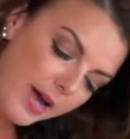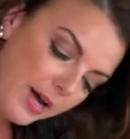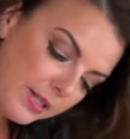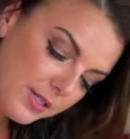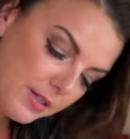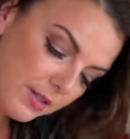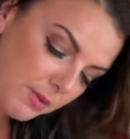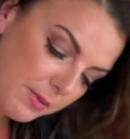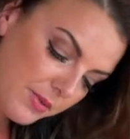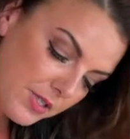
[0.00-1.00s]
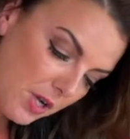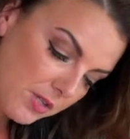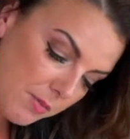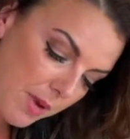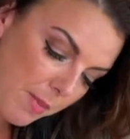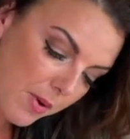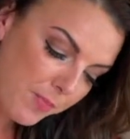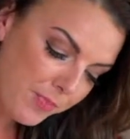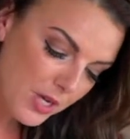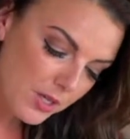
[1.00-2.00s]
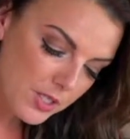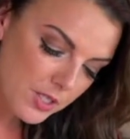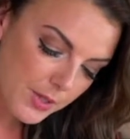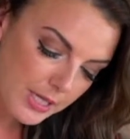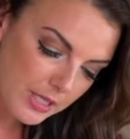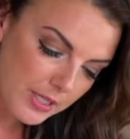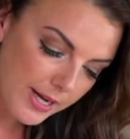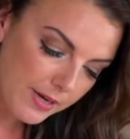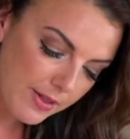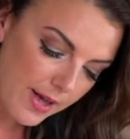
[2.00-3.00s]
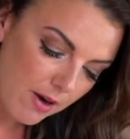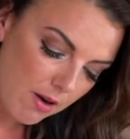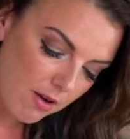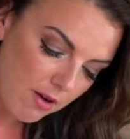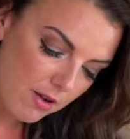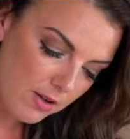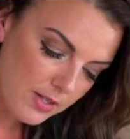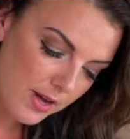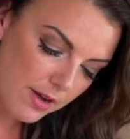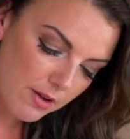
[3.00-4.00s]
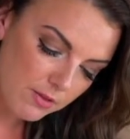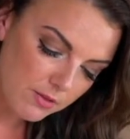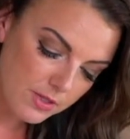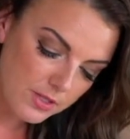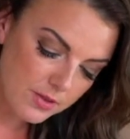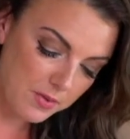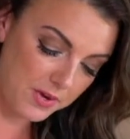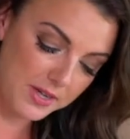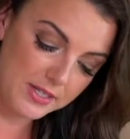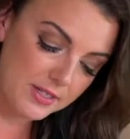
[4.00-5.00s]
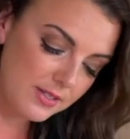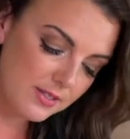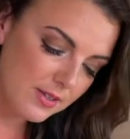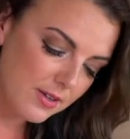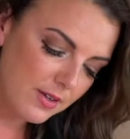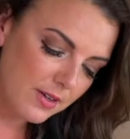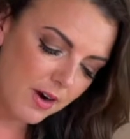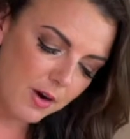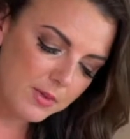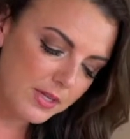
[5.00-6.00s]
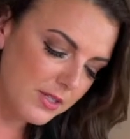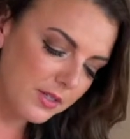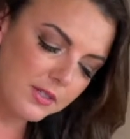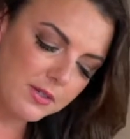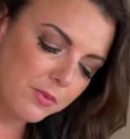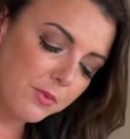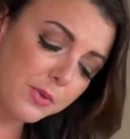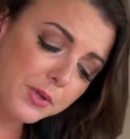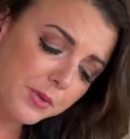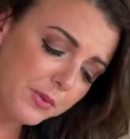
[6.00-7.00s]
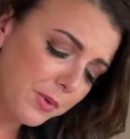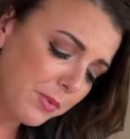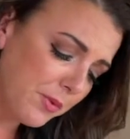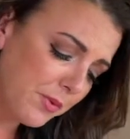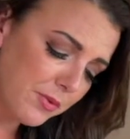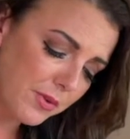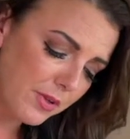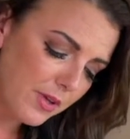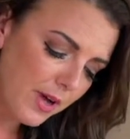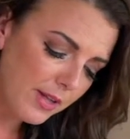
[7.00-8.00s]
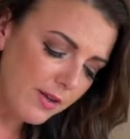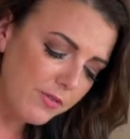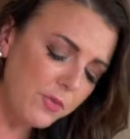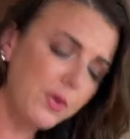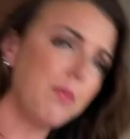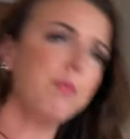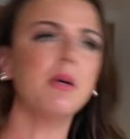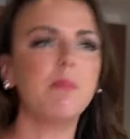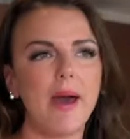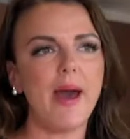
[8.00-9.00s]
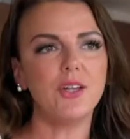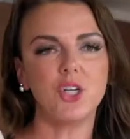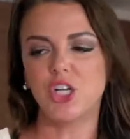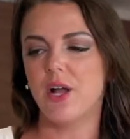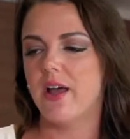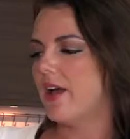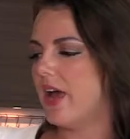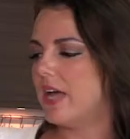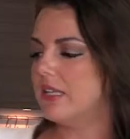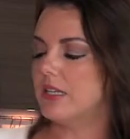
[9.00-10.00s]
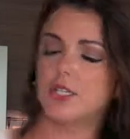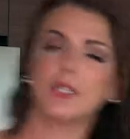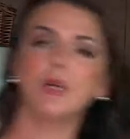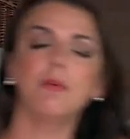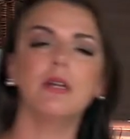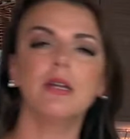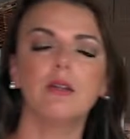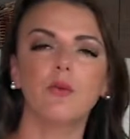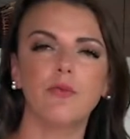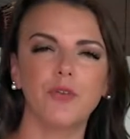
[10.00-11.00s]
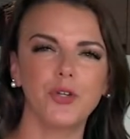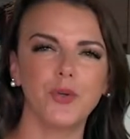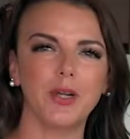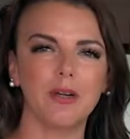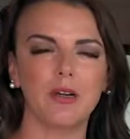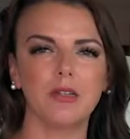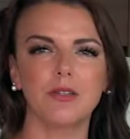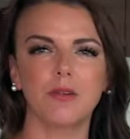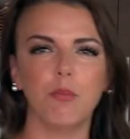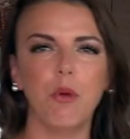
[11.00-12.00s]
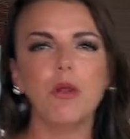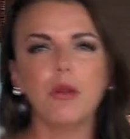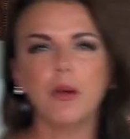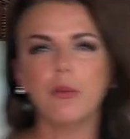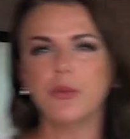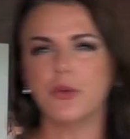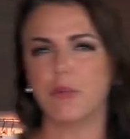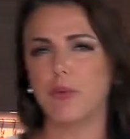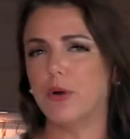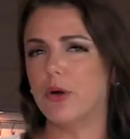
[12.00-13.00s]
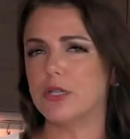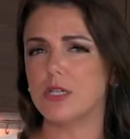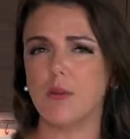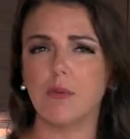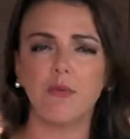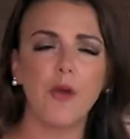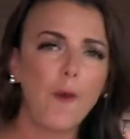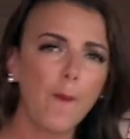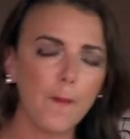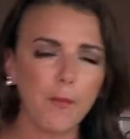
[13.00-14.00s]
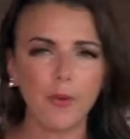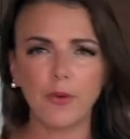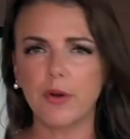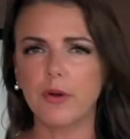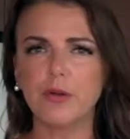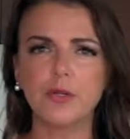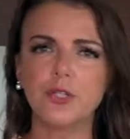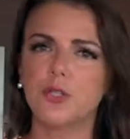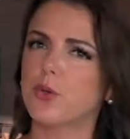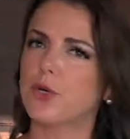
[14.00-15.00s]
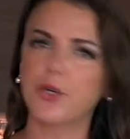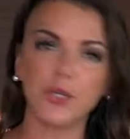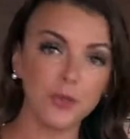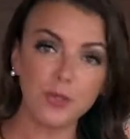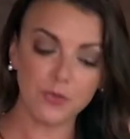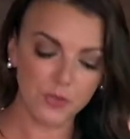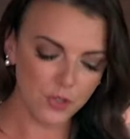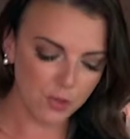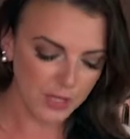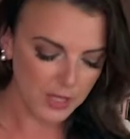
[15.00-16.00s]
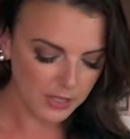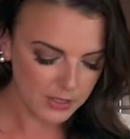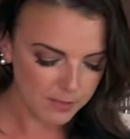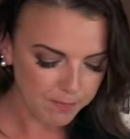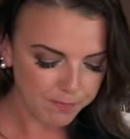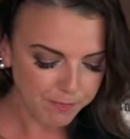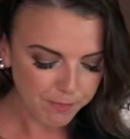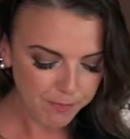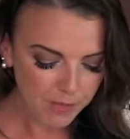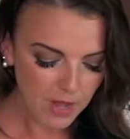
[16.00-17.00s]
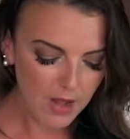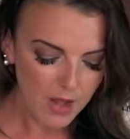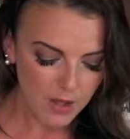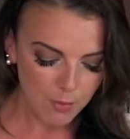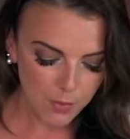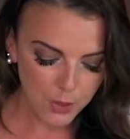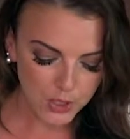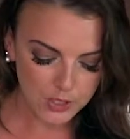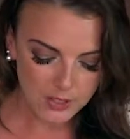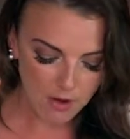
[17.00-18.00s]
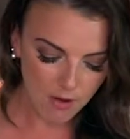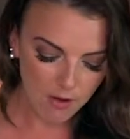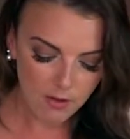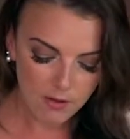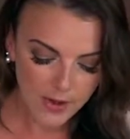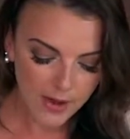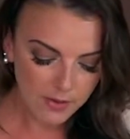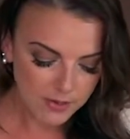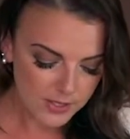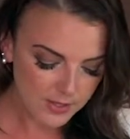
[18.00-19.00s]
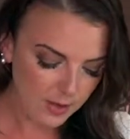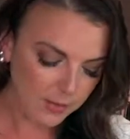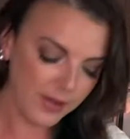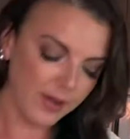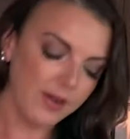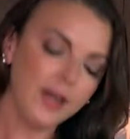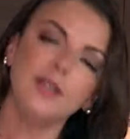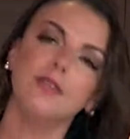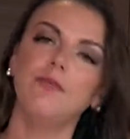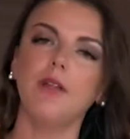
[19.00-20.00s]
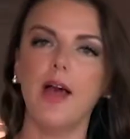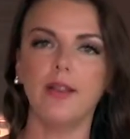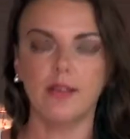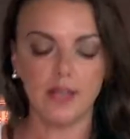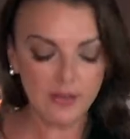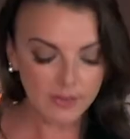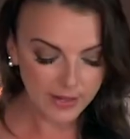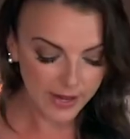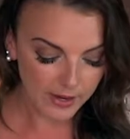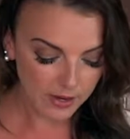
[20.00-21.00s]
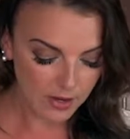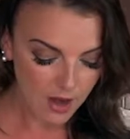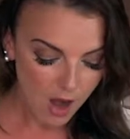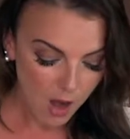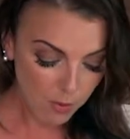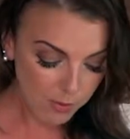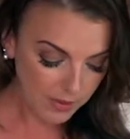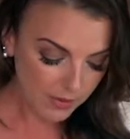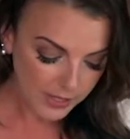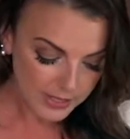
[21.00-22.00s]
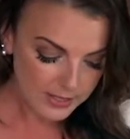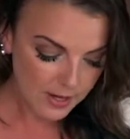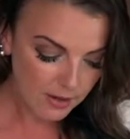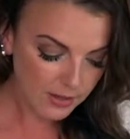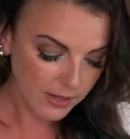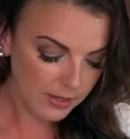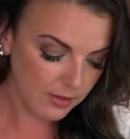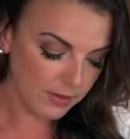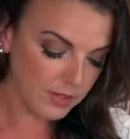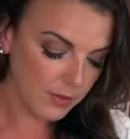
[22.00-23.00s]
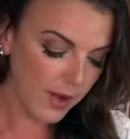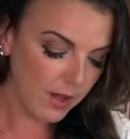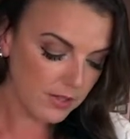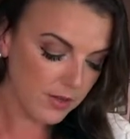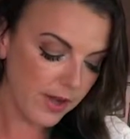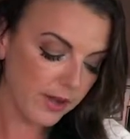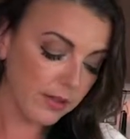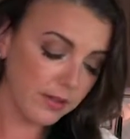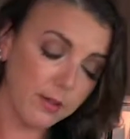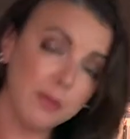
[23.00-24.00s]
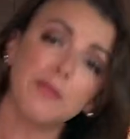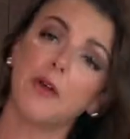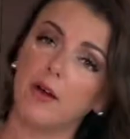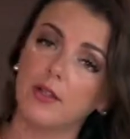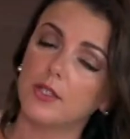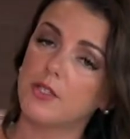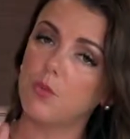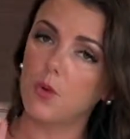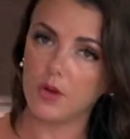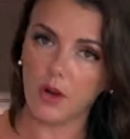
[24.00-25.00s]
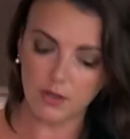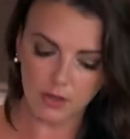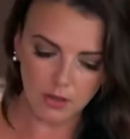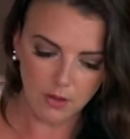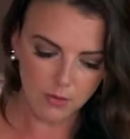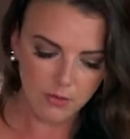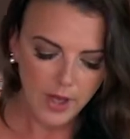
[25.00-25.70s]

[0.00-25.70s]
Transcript: and a little bit of salt and pepper. So you're going to layer that all down. So nice. Caramelized onions are really, really beautiful. I love doing a big batch and then just keeping it in the refrigerator because you can pull it out and you can put it on top of burgers, or you can use it for so many things. Push this all around so that way you got a nice flat, even layer. Oh, and there is garlic in there as well. So I added a little bit of garlic, just 1 garlic clove